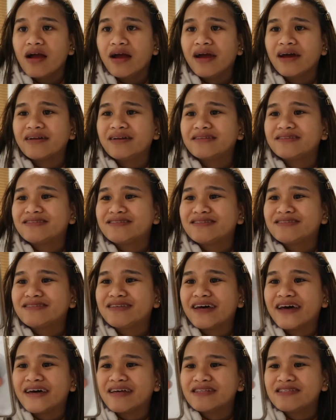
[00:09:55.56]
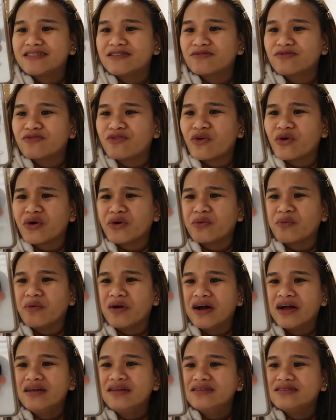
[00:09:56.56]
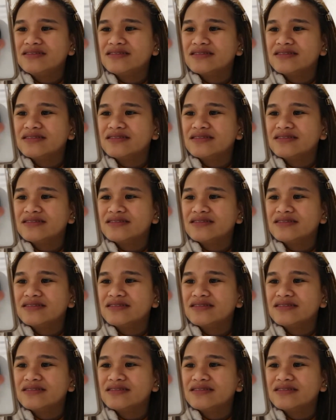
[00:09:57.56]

I had a test for what?